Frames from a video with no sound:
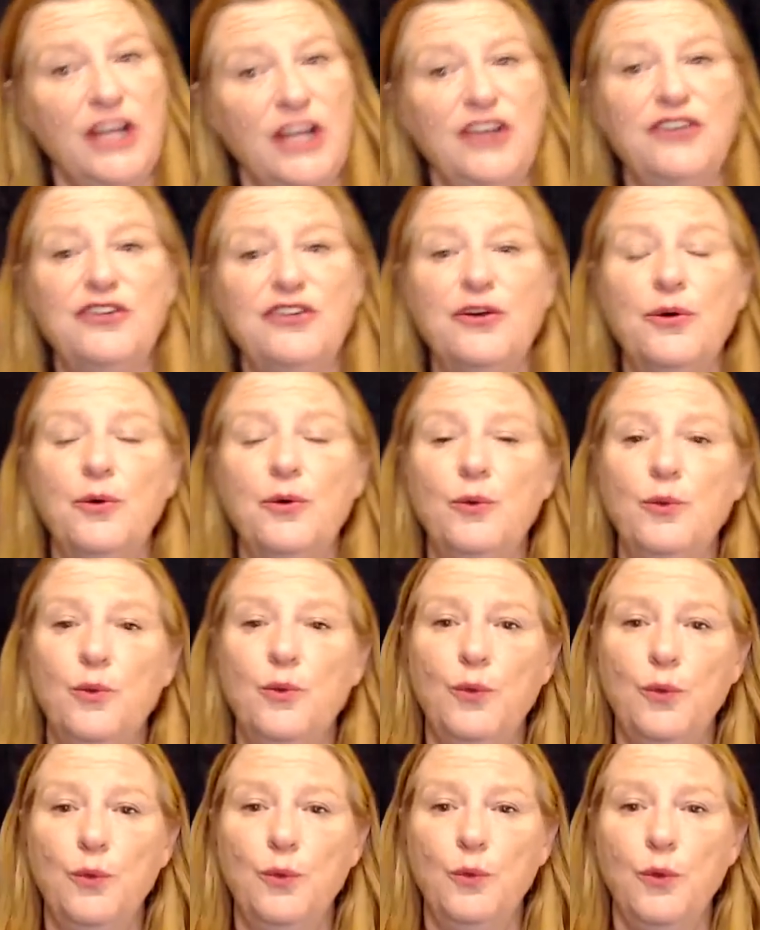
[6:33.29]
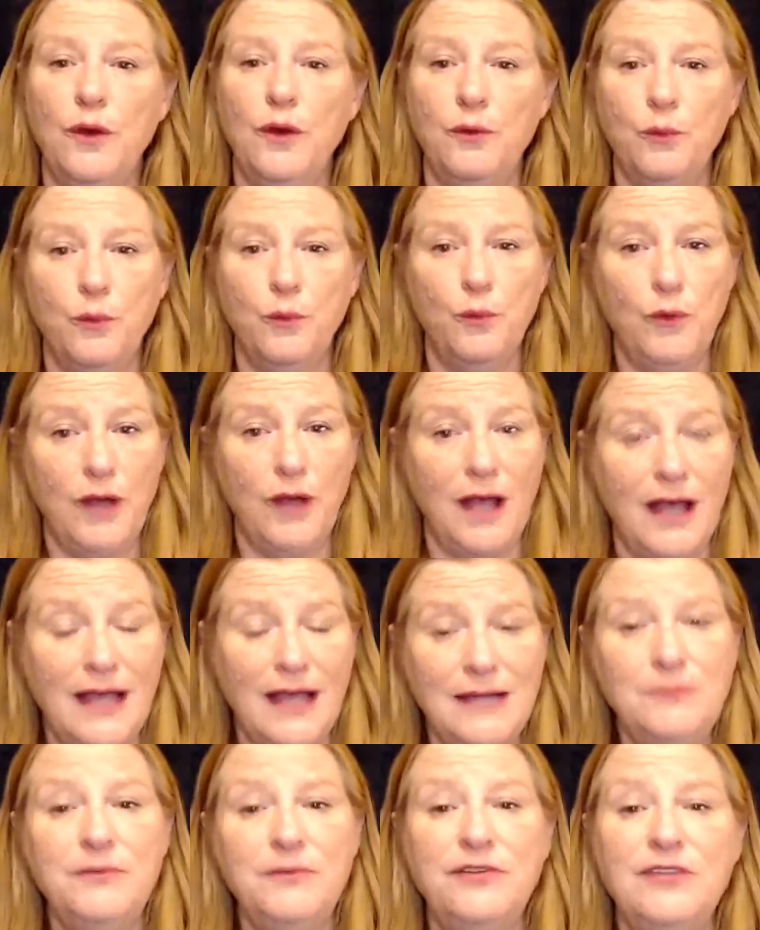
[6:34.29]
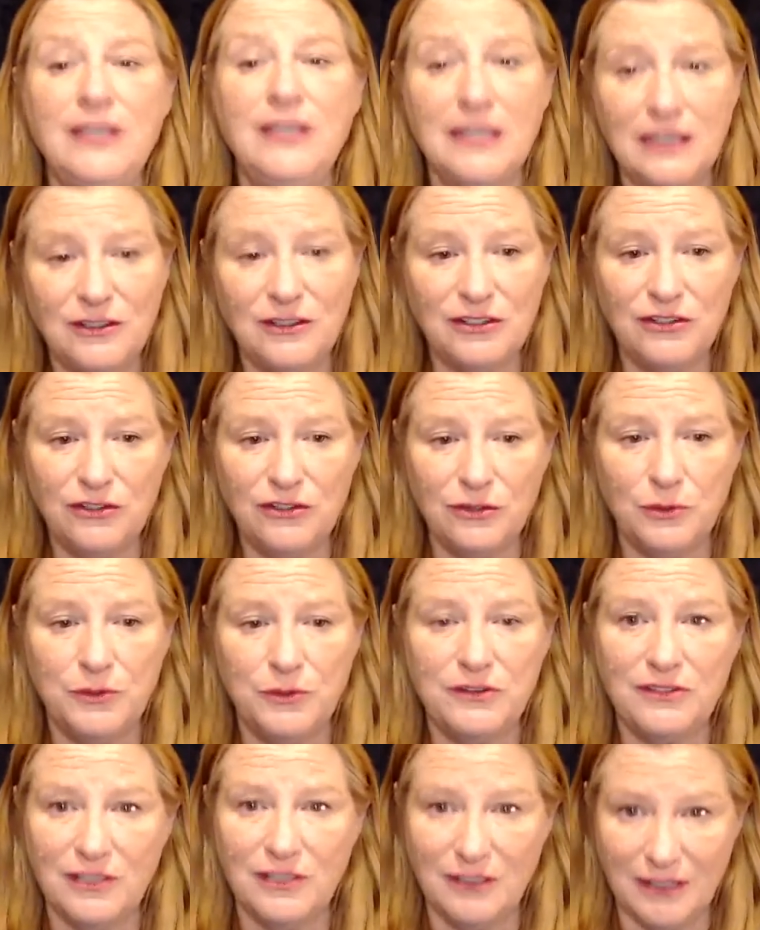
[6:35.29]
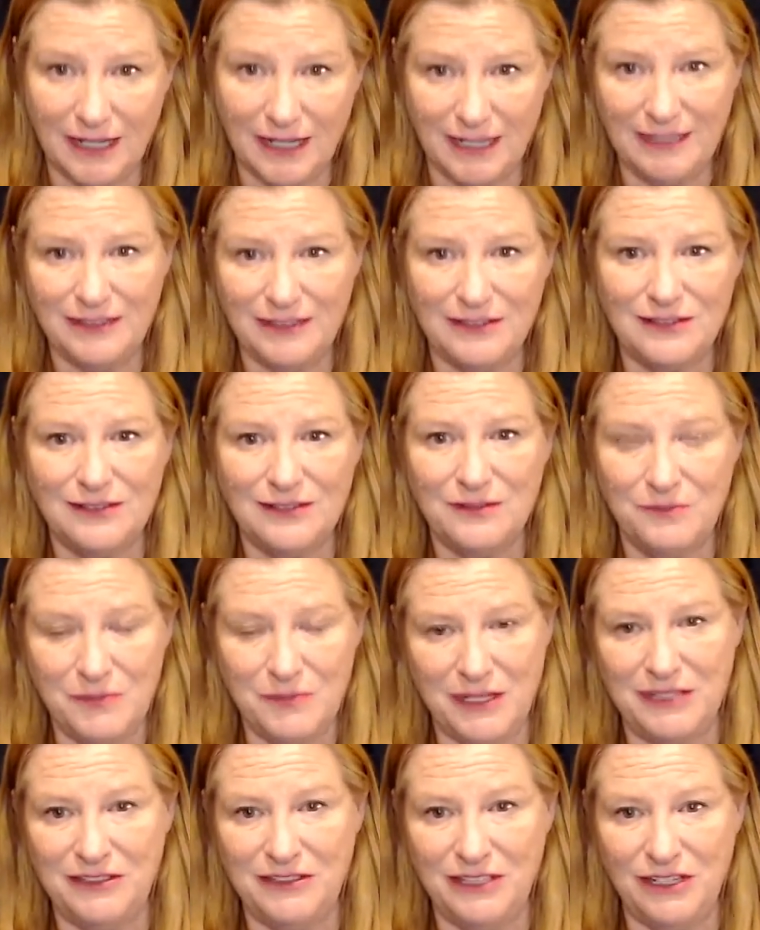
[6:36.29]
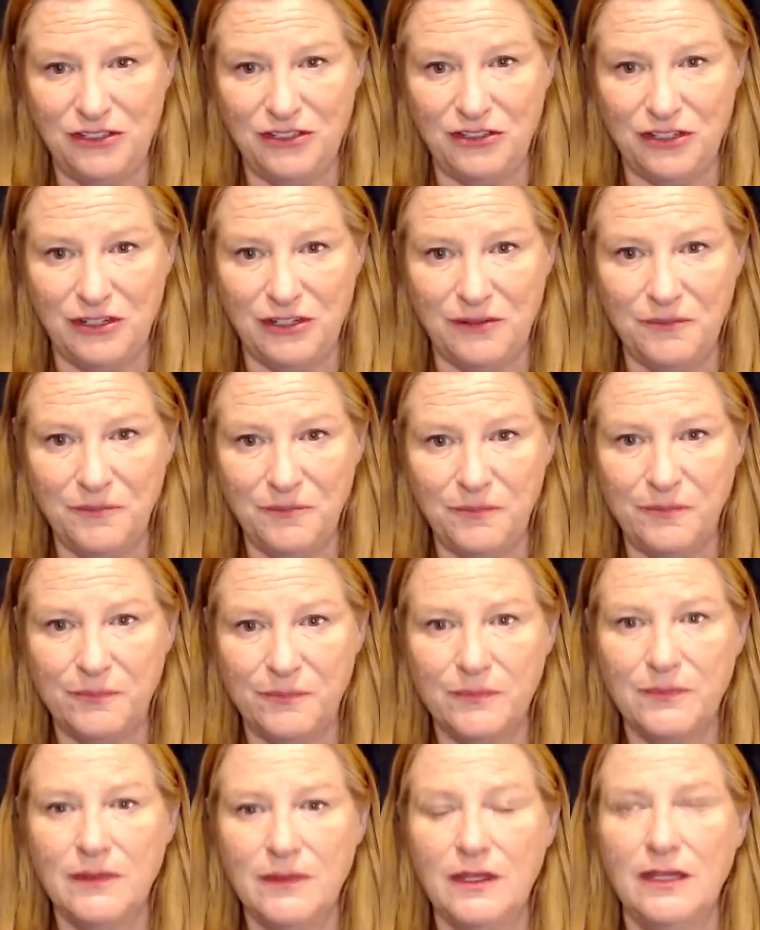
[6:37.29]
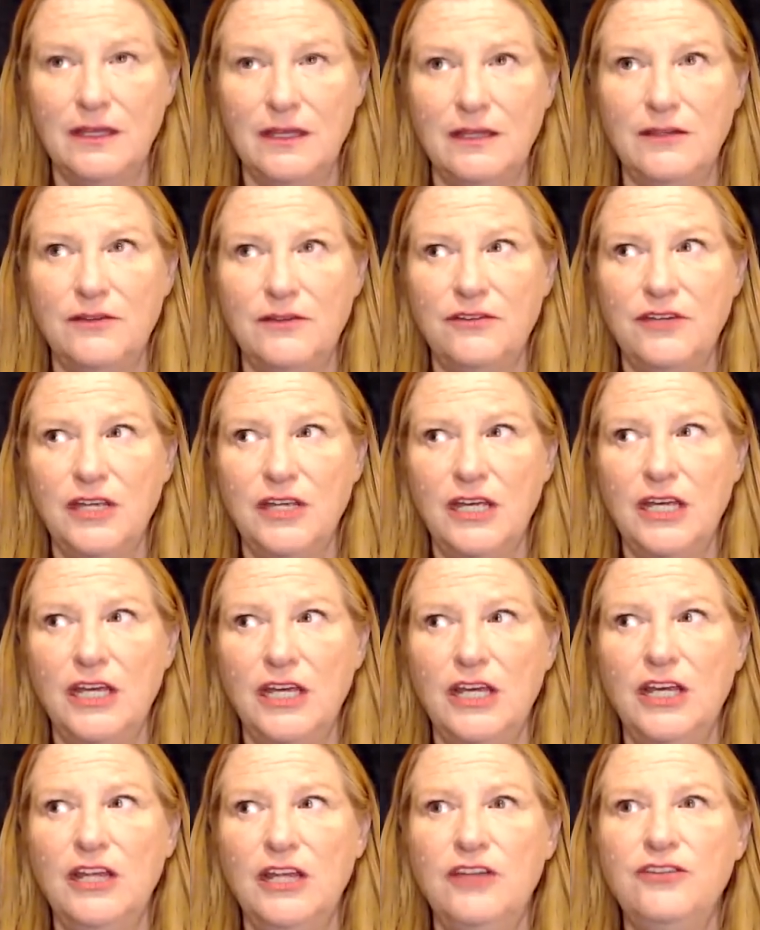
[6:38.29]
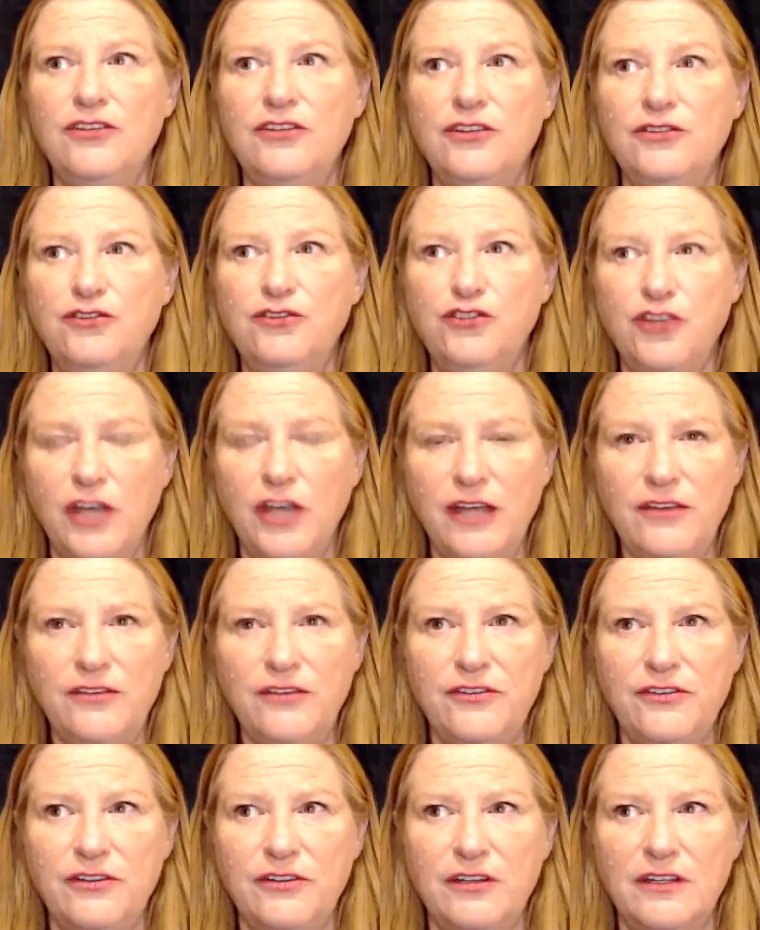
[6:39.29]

So, what I'm seeking to do with tonight's meditation is to just